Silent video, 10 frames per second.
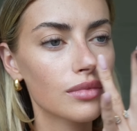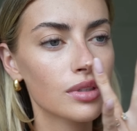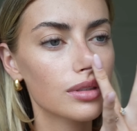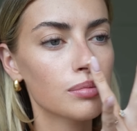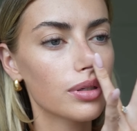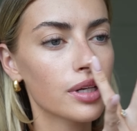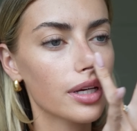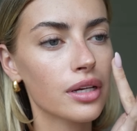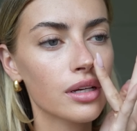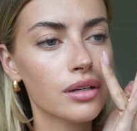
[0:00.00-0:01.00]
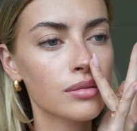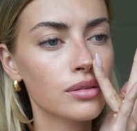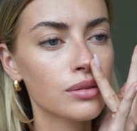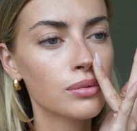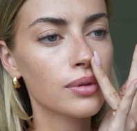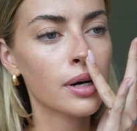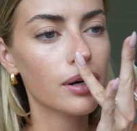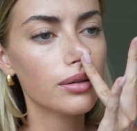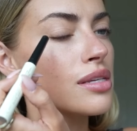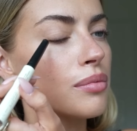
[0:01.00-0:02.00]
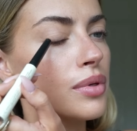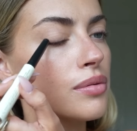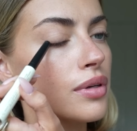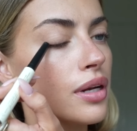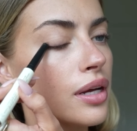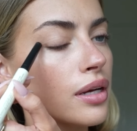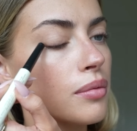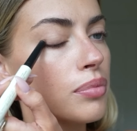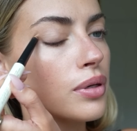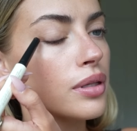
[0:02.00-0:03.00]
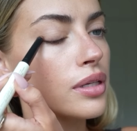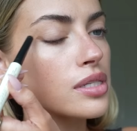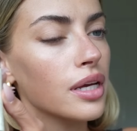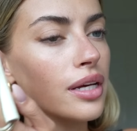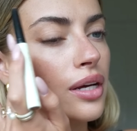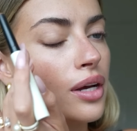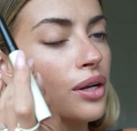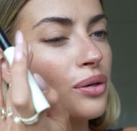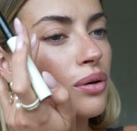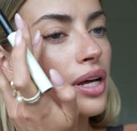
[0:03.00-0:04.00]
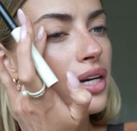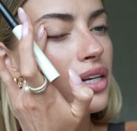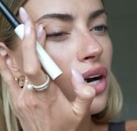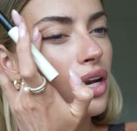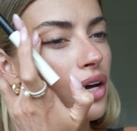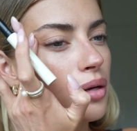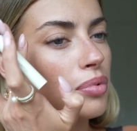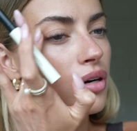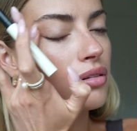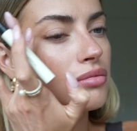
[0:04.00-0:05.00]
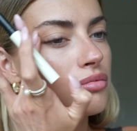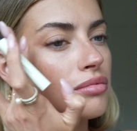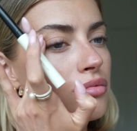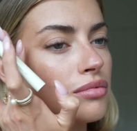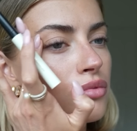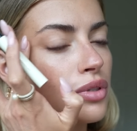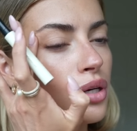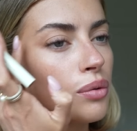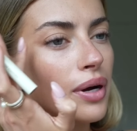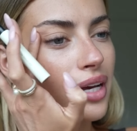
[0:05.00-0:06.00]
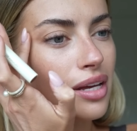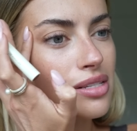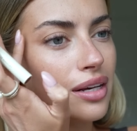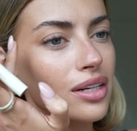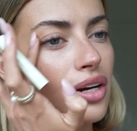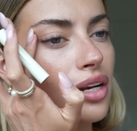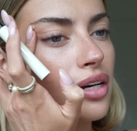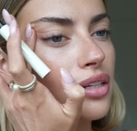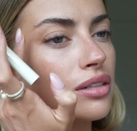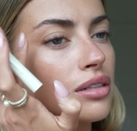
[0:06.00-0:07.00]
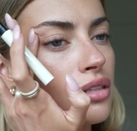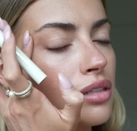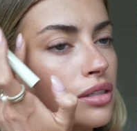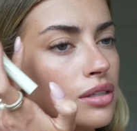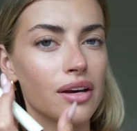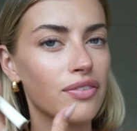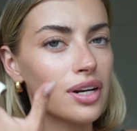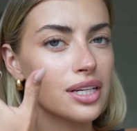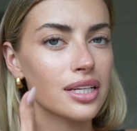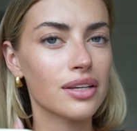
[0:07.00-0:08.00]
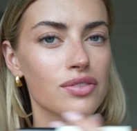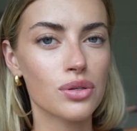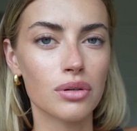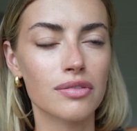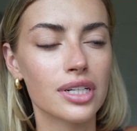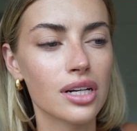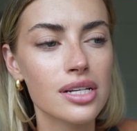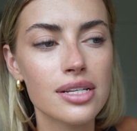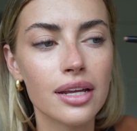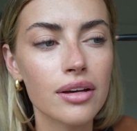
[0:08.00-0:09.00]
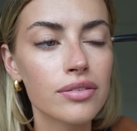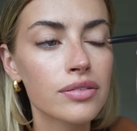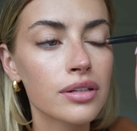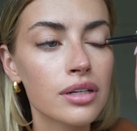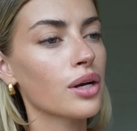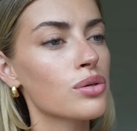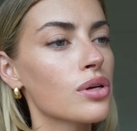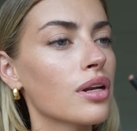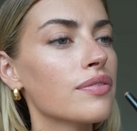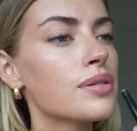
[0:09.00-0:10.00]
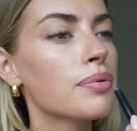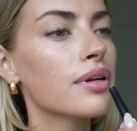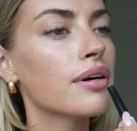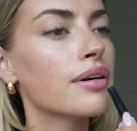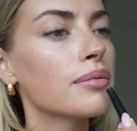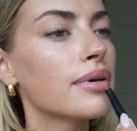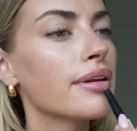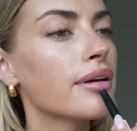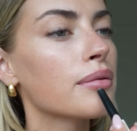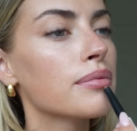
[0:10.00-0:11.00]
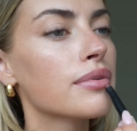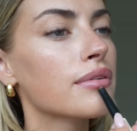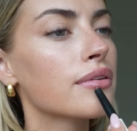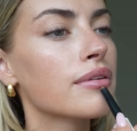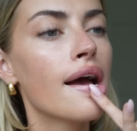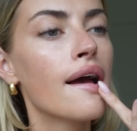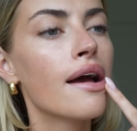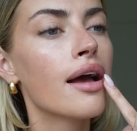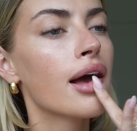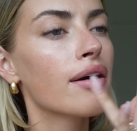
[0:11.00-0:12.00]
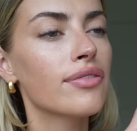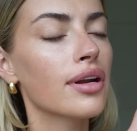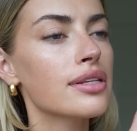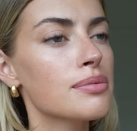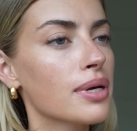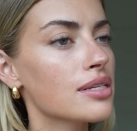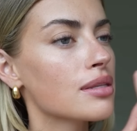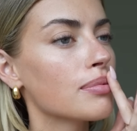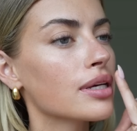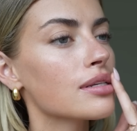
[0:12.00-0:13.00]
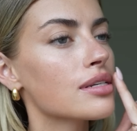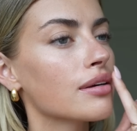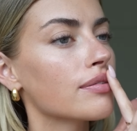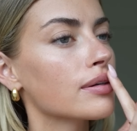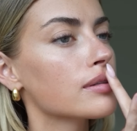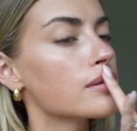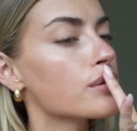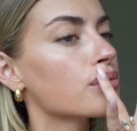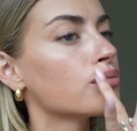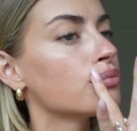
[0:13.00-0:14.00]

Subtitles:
like to put it here as well. And sometimes I like put this like, not like an eyeliner, but, well, I guess like an eyeliner. I feel like it gives you a really nice lift. I also love to put it around my lips. I feel like this makes the biggest difference